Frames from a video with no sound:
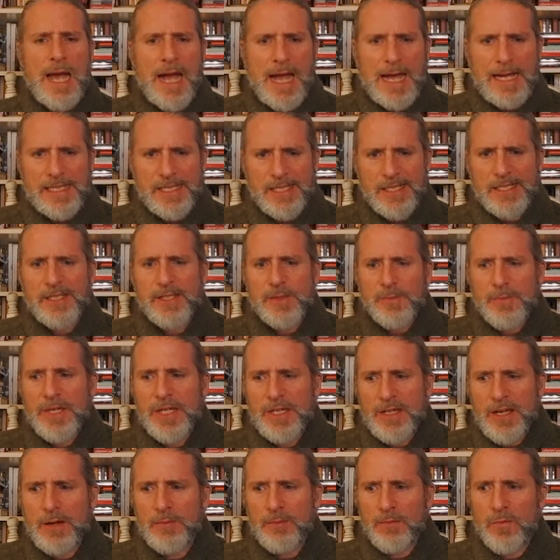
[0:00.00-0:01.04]
Iceland has
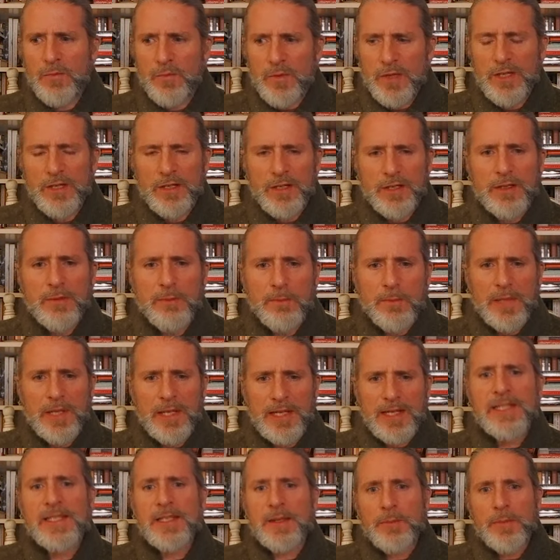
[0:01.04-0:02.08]
become really the
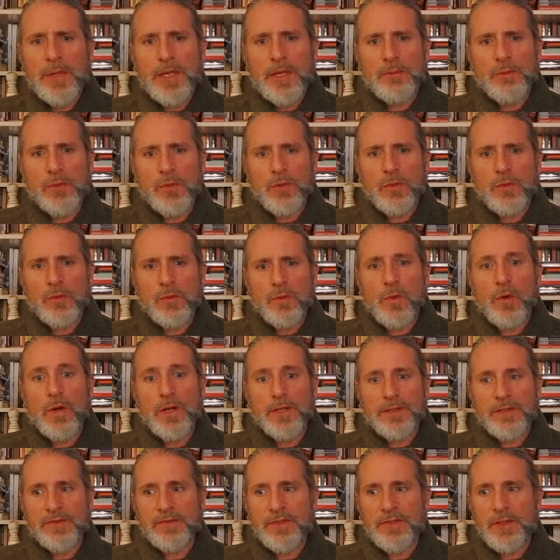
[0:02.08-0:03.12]
place that people
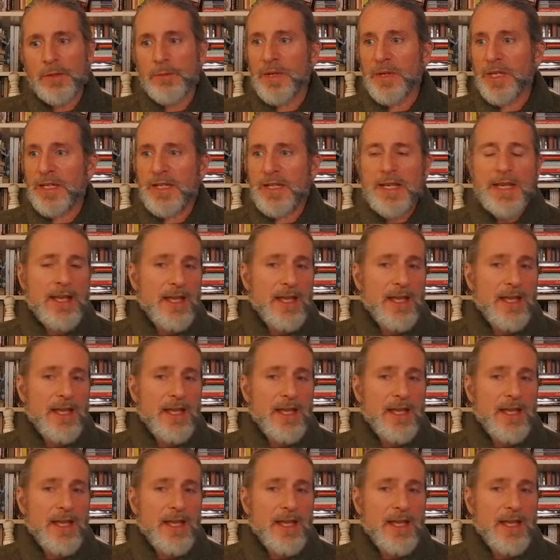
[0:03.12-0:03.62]
want to film in.